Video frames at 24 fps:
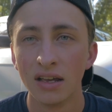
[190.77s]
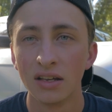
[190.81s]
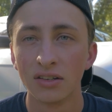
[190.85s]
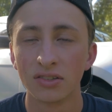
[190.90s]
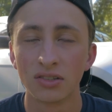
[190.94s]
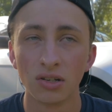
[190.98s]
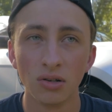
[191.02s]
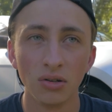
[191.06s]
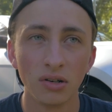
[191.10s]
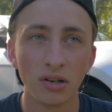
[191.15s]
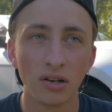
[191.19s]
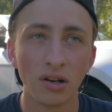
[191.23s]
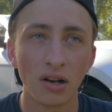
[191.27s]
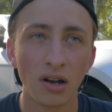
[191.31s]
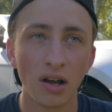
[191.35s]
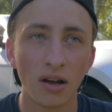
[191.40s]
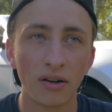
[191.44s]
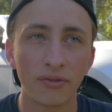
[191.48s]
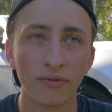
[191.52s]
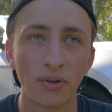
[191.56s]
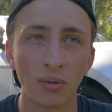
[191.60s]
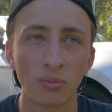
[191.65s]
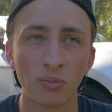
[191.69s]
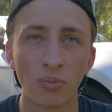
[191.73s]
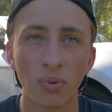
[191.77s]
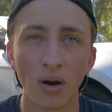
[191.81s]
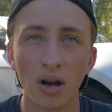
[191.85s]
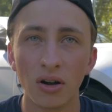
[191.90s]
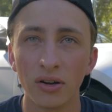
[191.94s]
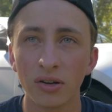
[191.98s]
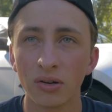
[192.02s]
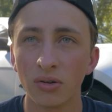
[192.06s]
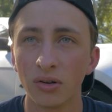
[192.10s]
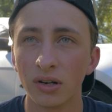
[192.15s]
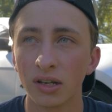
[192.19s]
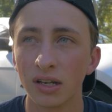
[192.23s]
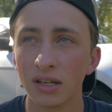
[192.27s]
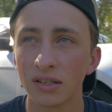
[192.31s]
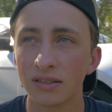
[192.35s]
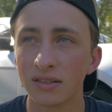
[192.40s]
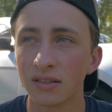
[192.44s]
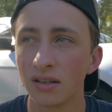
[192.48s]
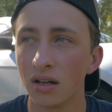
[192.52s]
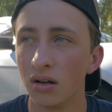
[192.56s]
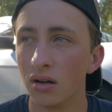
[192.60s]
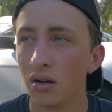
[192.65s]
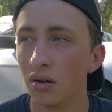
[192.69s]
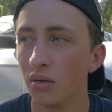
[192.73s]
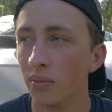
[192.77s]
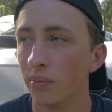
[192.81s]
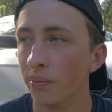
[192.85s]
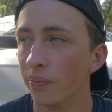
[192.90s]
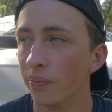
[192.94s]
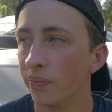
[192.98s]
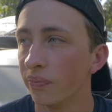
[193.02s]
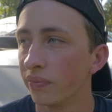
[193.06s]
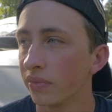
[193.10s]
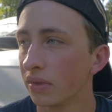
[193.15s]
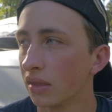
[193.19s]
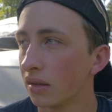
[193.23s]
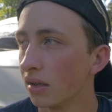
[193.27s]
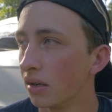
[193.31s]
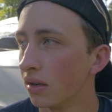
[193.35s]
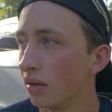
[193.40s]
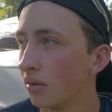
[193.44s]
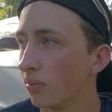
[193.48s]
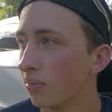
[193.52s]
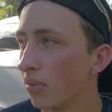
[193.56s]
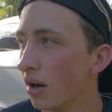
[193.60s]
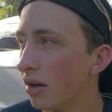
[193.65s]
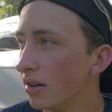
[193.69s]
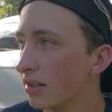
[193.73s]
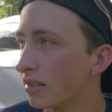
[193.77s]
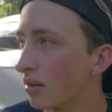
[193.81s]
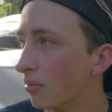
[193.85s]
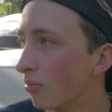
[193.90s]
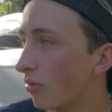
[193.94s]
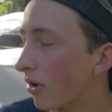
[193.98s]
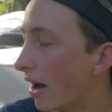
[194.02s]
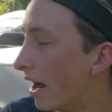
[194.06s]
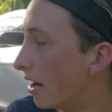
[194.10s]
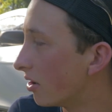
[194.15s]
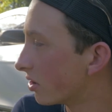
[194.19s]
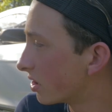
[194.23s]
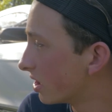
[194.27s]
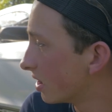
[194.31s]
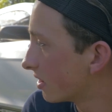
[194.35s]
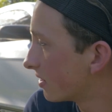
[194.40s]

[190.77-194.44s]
Soon enough, I'm probably going to get probably some Roush